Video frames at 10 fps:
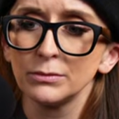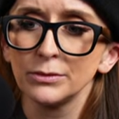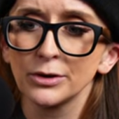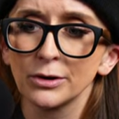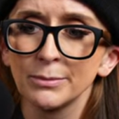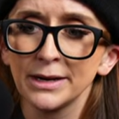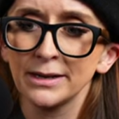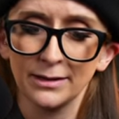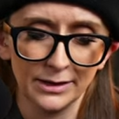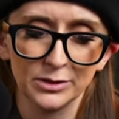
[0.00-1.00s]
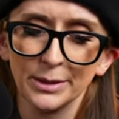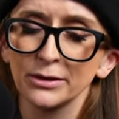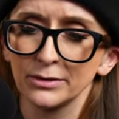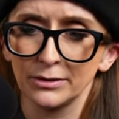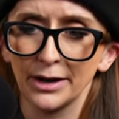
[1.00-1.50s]
your mini like depending
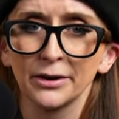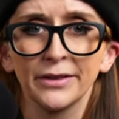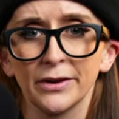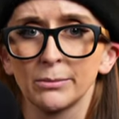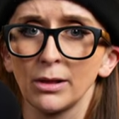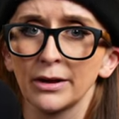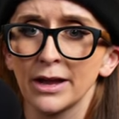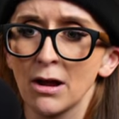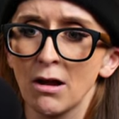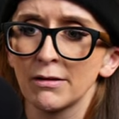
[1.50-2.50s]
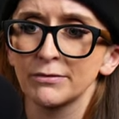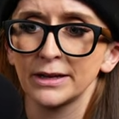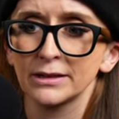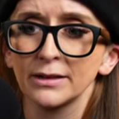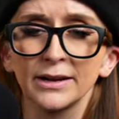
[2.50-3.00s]
on the area that you're blocking off,
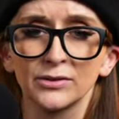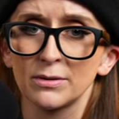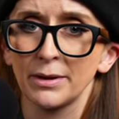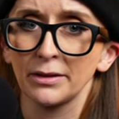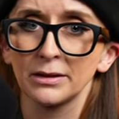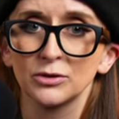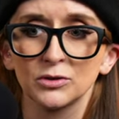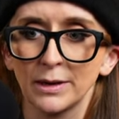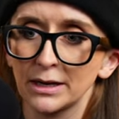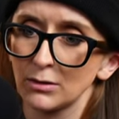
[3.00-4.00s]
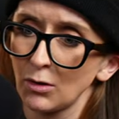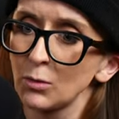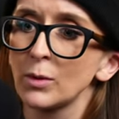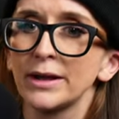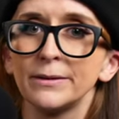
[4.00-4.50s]
like the legs and the belly, just make it all
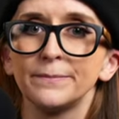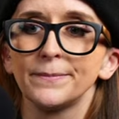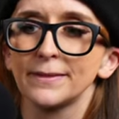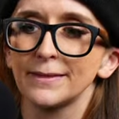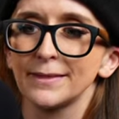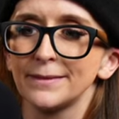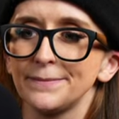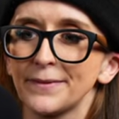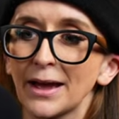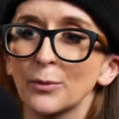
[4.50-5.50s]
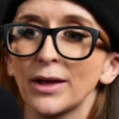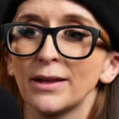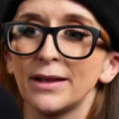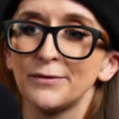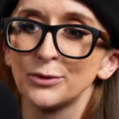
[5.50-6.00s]
white. That way
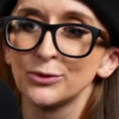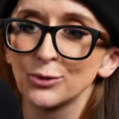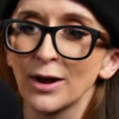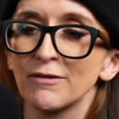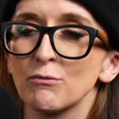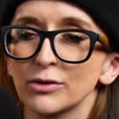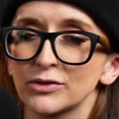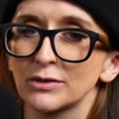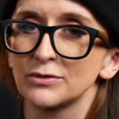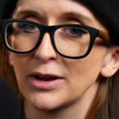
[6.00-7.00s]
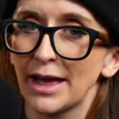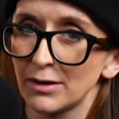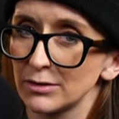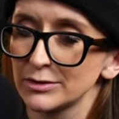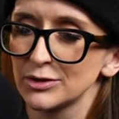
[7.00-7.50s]
if you do have more stuff to add
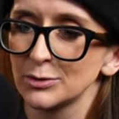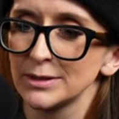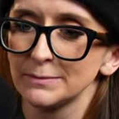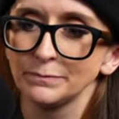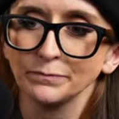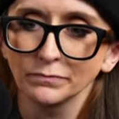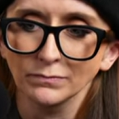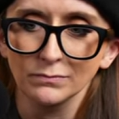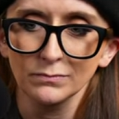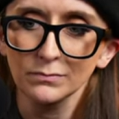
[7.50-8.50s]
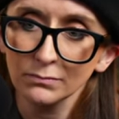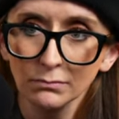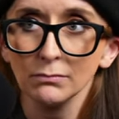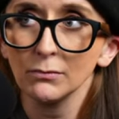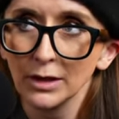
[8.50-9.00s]
on to it,
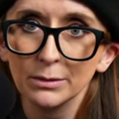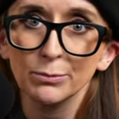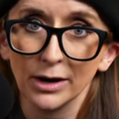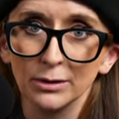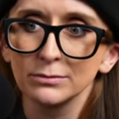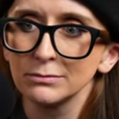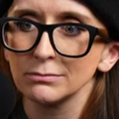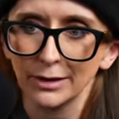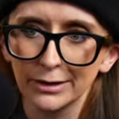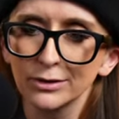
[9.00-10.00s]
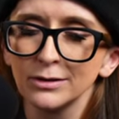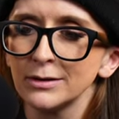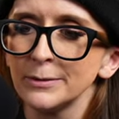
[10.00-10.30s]
like brown later,